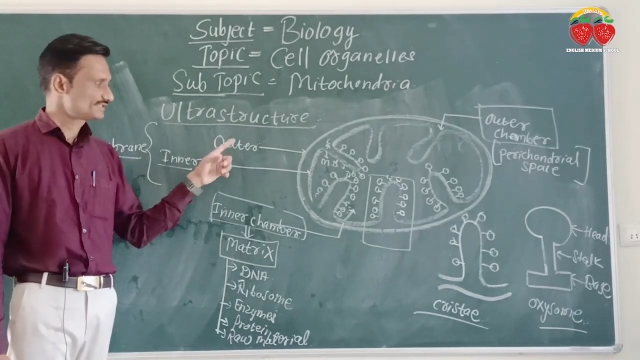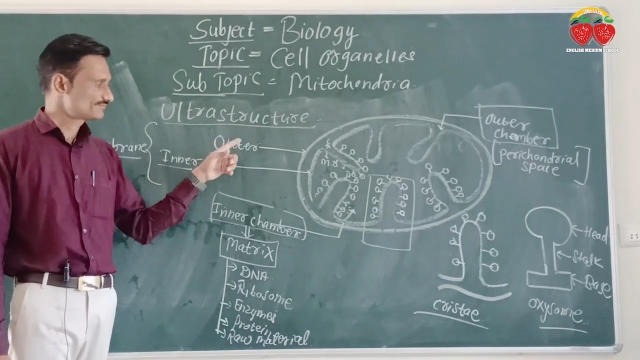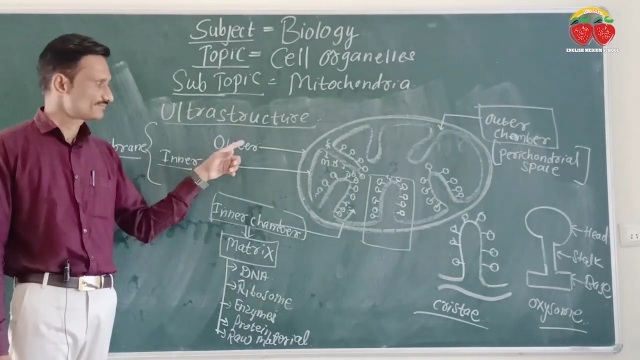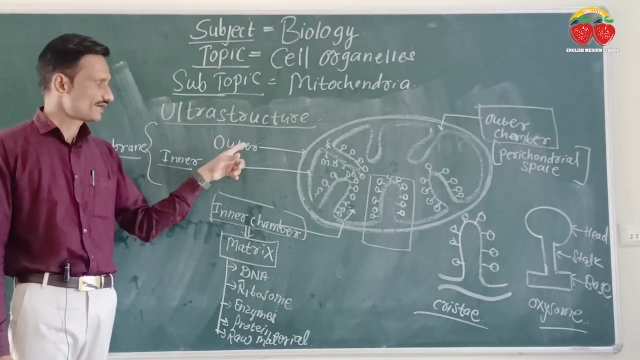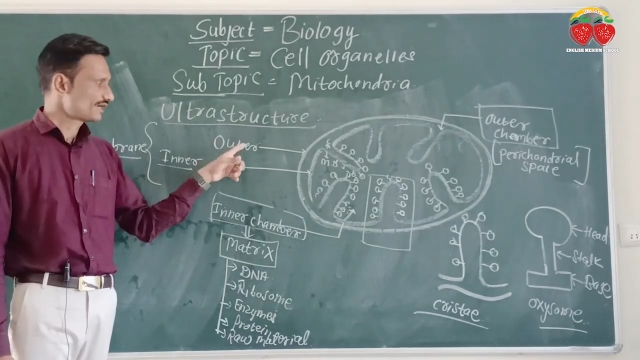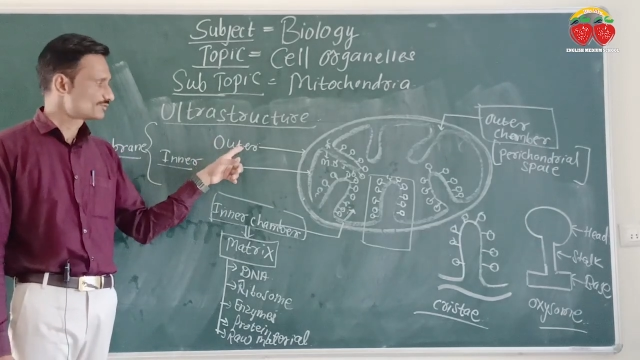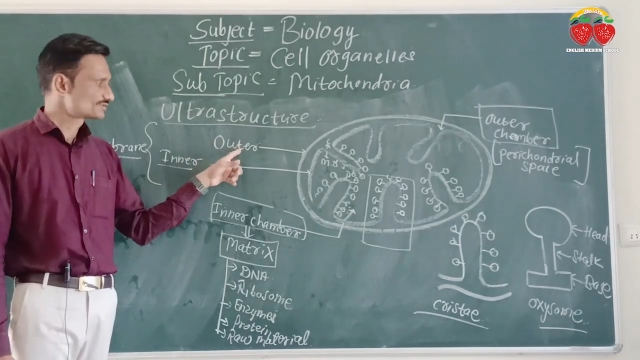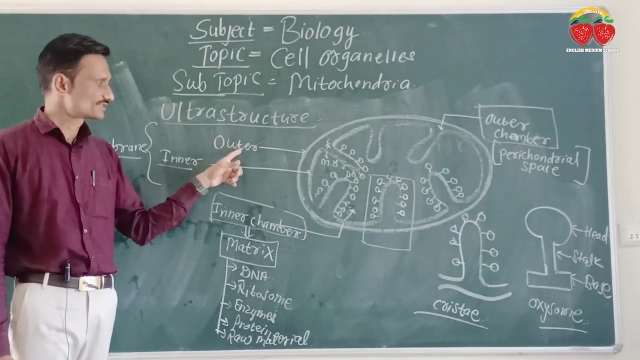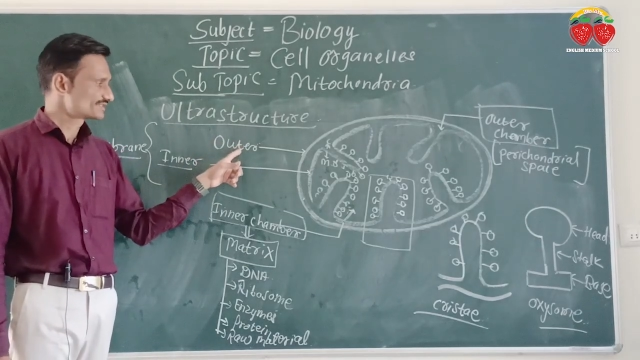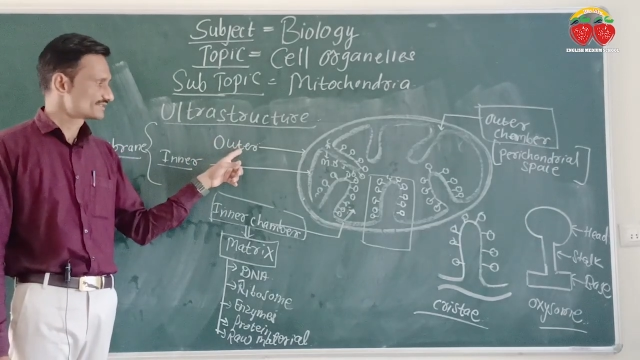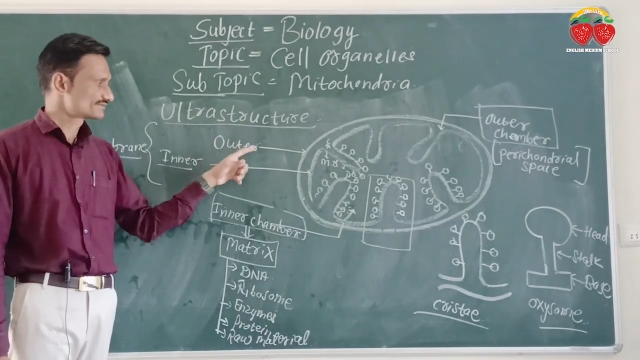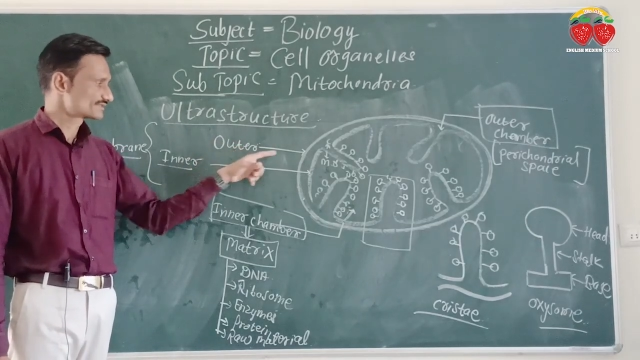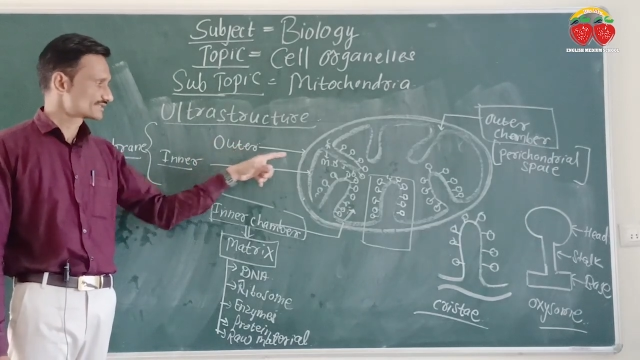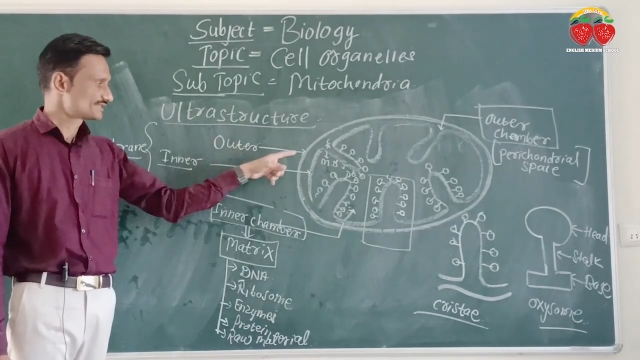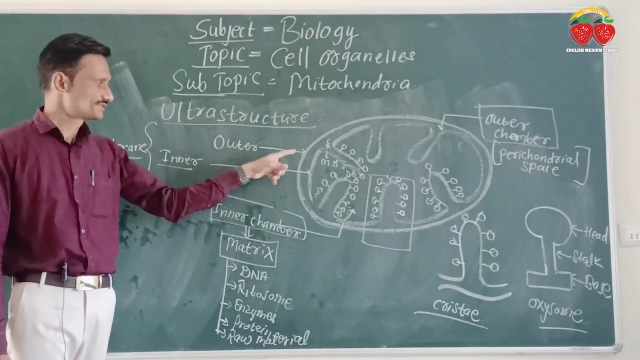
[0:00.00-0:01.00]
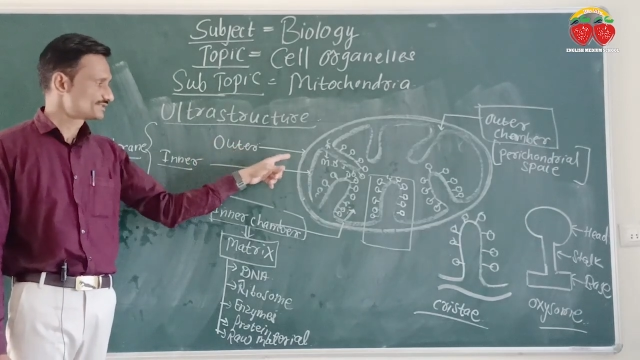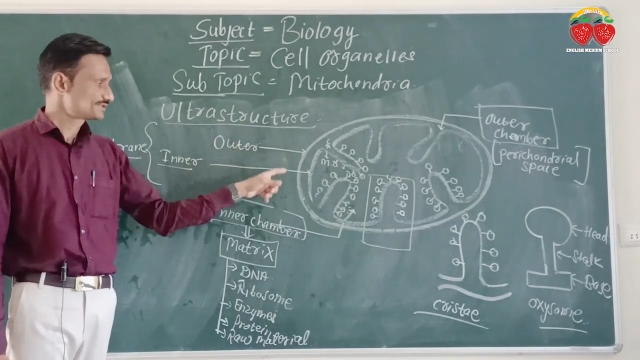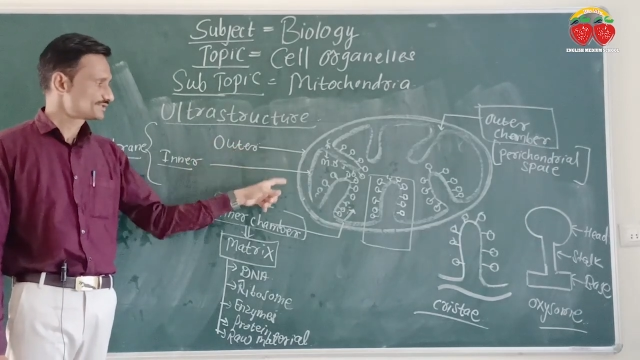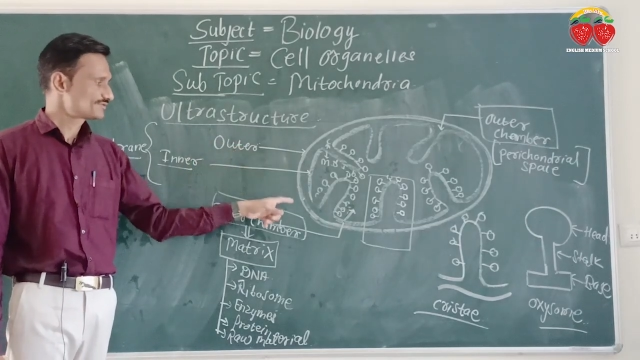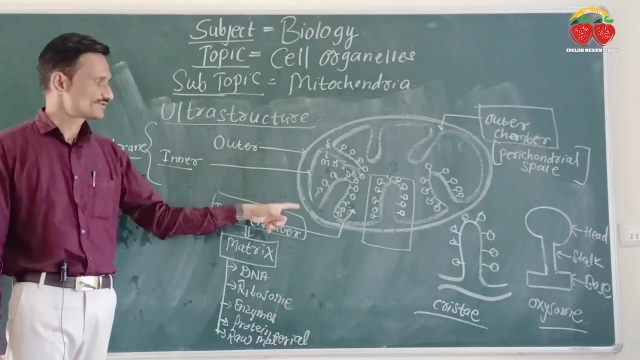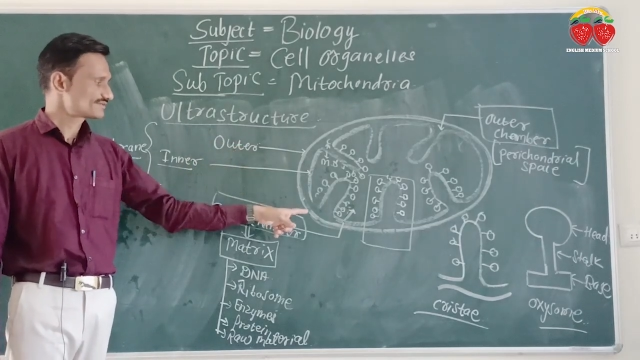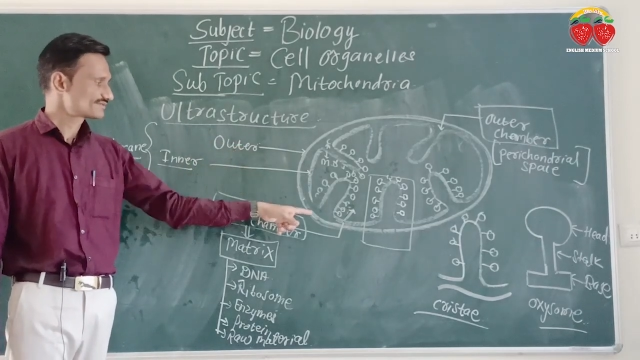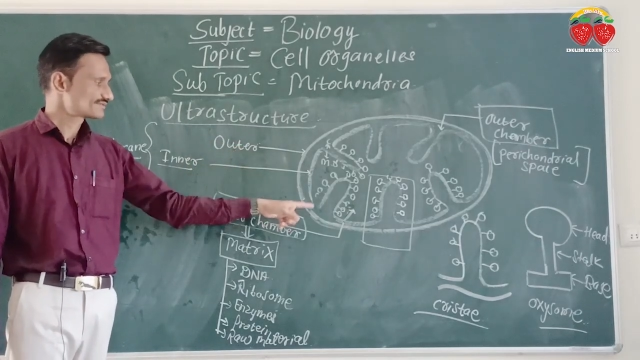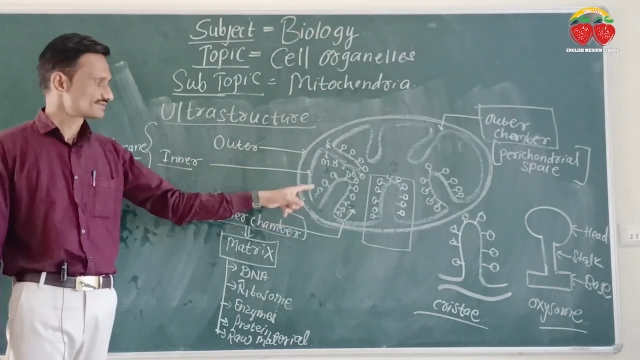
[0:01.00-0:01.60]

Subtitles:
If outer is continuous,